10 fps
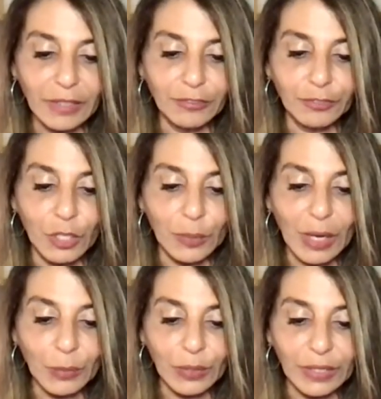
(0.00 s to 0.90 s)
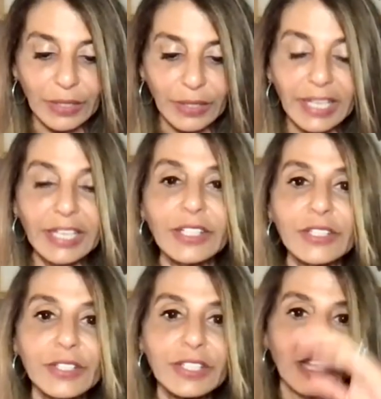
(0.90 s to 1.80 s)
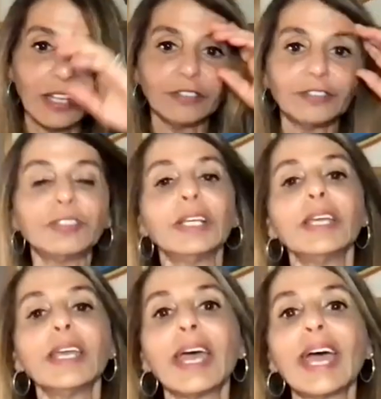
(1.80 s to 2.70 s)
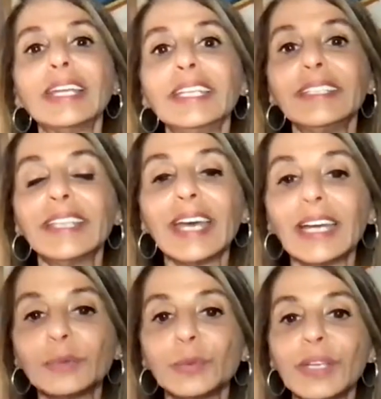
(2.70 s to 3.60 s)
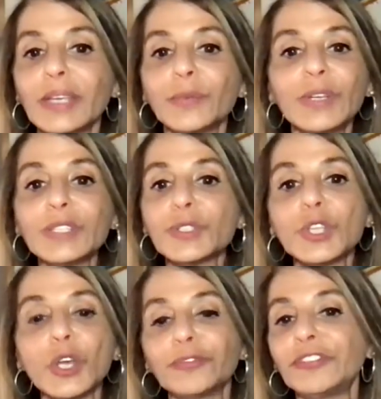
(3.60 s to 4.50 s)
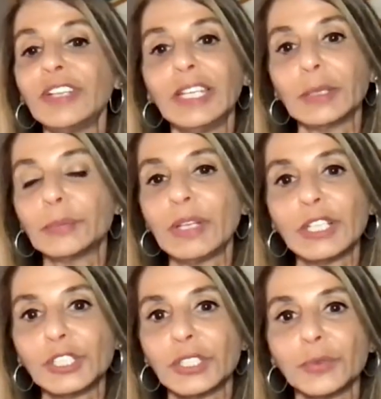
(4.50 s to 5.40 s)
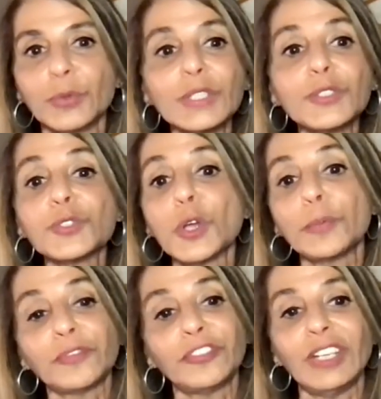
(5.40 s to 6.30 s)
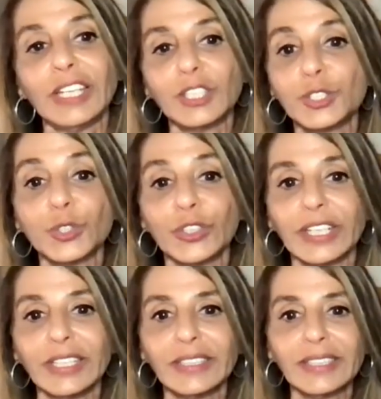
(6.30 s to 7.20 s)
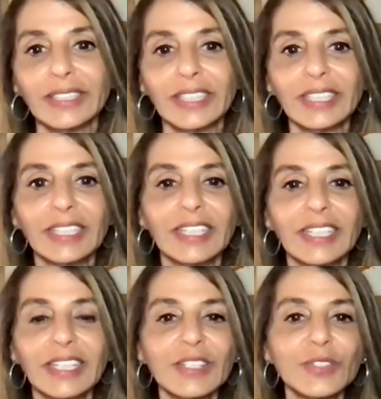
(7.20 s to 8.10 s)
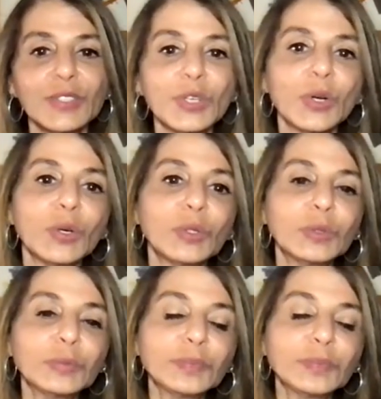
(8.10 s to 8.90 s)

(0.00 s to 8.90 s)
from our inner self, and in that we stop feeling pleasure, we stop feeling joy. So